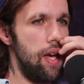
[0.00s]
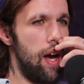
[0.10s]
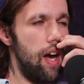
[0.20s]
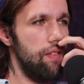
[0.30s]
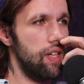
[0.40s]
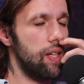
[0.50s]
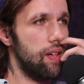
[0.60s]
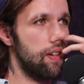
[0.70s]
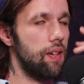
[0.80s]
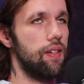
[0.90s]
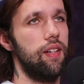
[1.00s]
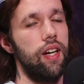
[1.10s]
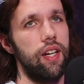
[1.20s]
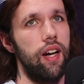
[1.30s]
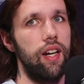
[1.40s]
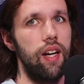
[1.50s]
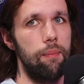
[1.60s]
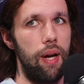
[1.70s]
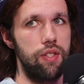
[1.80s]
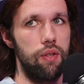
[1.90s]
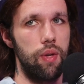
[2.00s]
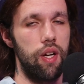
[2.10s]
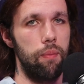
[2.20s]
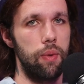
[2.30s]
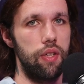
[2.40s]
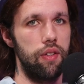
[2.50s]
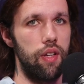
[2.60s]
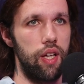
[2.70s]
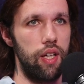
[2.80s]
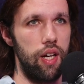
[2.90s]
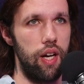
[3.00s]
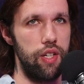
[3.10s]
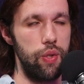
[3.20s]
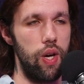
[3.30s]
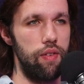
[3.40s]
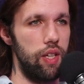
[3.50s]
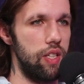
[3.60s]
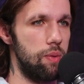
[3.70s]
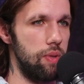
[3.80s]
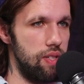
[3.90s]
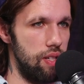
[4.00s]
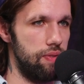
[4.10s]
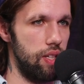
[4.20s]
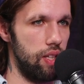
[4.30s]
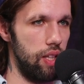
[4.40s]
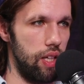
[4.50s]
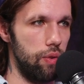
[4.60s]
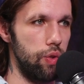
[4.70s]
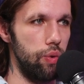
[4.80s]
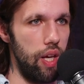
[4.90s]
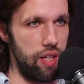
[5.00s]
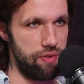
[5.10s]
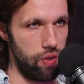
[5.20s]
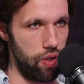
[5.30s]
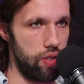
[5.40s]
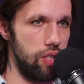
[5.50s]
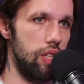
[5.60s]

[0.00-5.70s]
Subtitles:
Yeah, I have like I kind of bounce around, but like I do have like a specific, like I'll do legs first